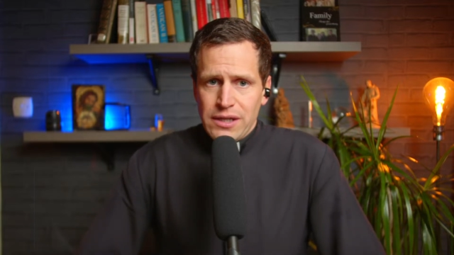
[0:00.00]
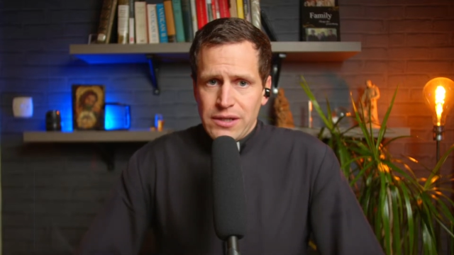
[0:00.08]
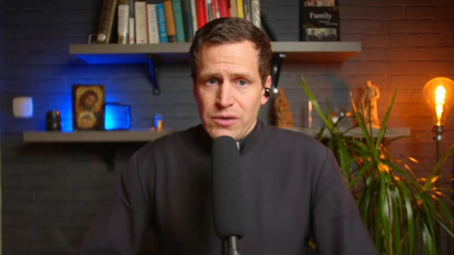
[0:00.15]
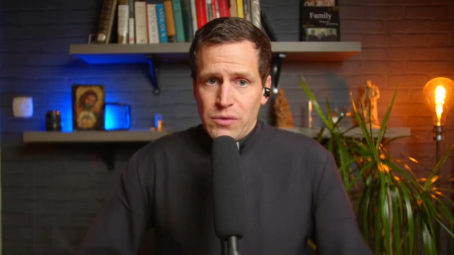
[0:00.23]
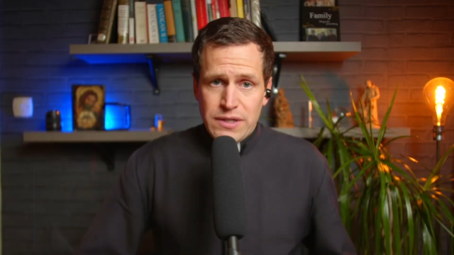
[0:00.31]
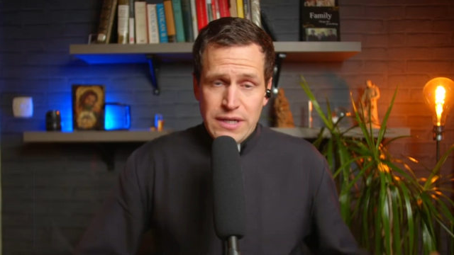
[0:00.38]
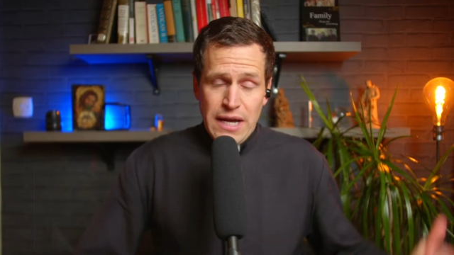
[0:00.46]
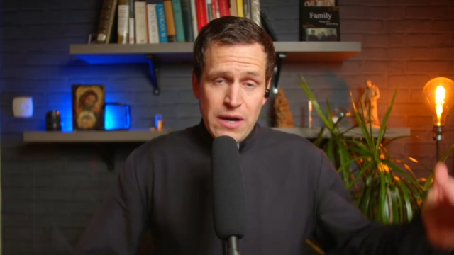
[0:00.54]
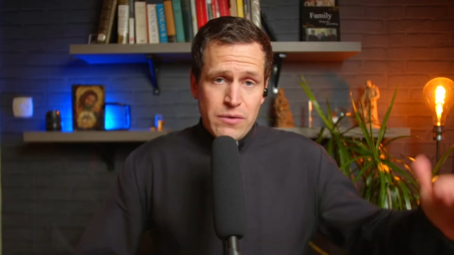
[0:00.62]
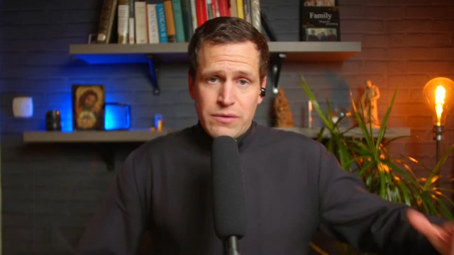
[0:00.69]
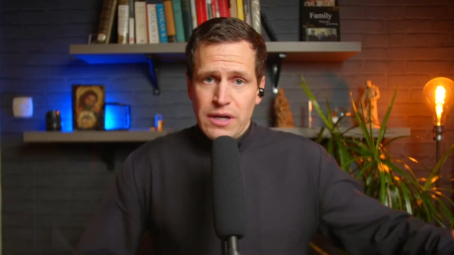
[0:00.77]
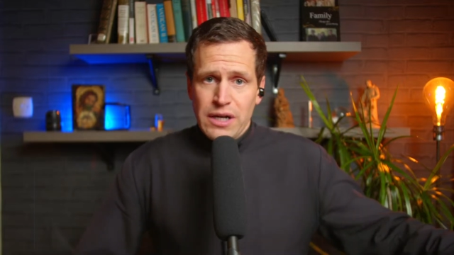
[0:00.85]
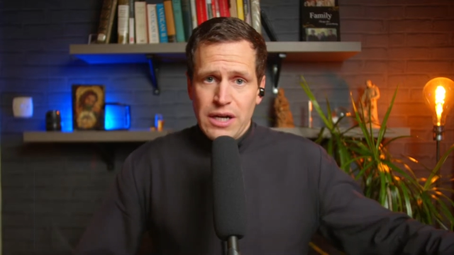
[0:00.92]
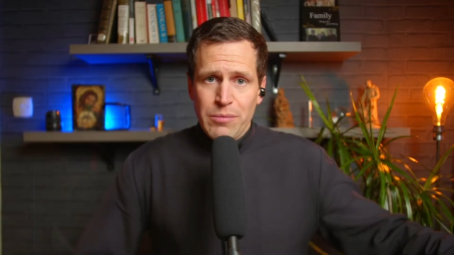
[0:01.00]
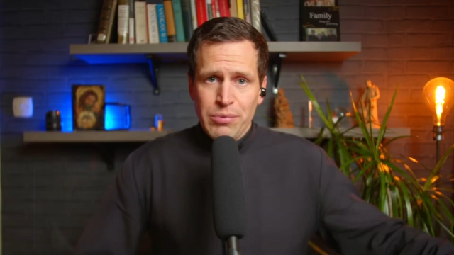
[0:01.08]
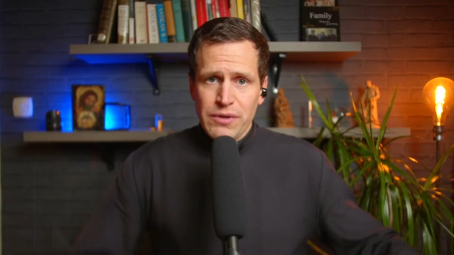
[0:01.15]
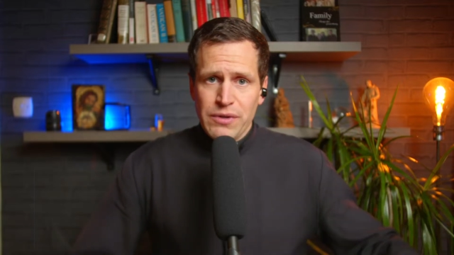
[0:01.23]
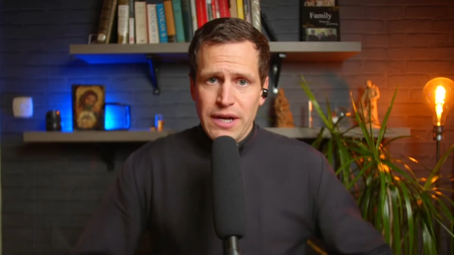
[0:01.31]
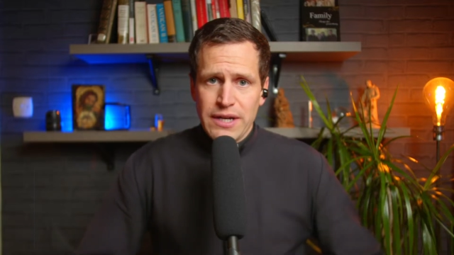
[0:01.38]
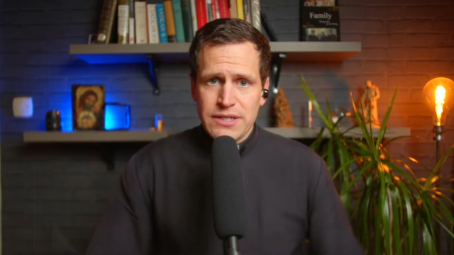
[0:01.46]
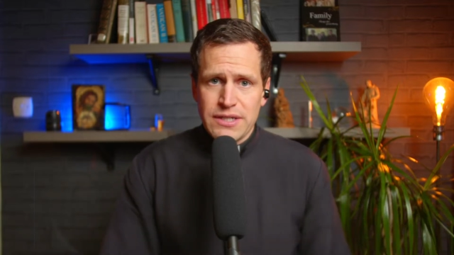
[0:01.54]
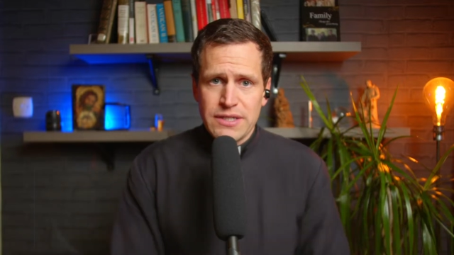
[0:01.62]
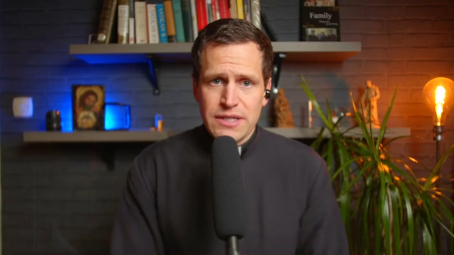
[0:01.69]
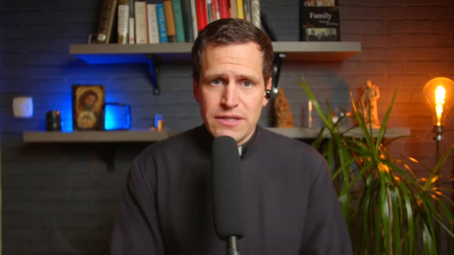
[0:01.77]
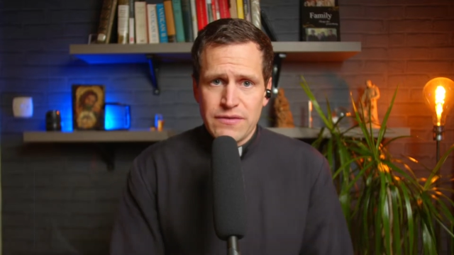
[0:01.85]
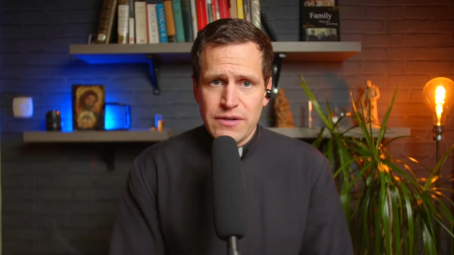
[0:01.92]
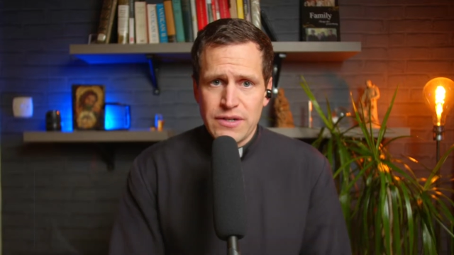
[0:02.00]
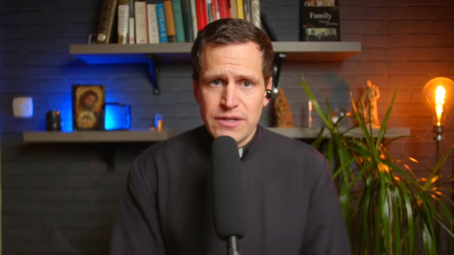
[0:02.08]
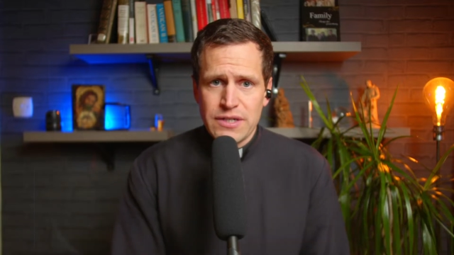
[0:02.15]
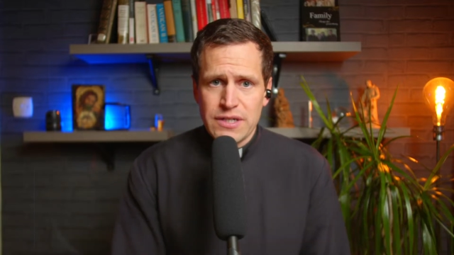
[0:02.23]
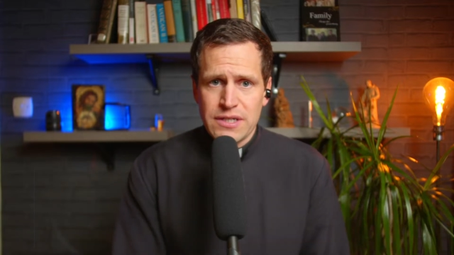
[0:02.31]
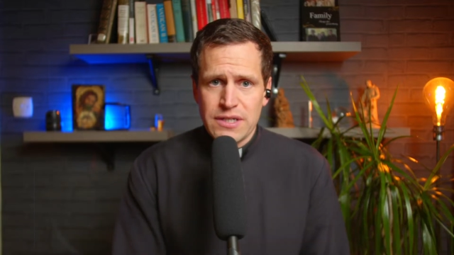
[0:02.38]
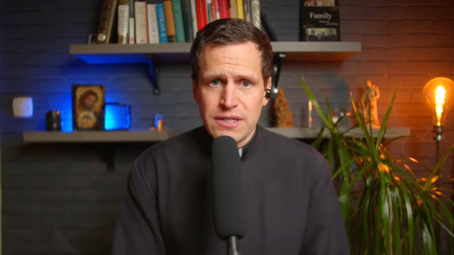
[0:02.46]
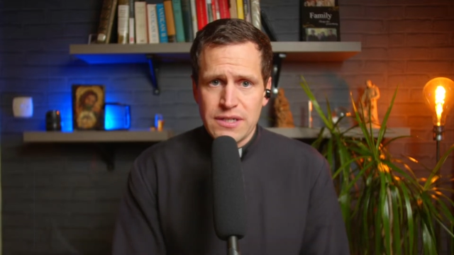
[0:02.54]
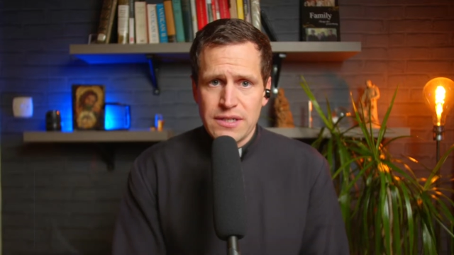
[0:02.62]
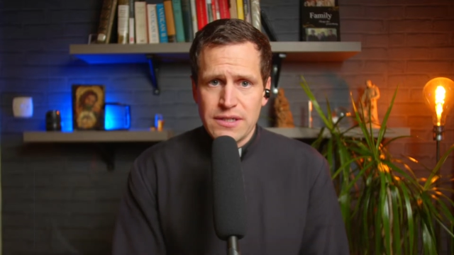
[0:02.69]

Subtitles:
down a couple of notches as far as just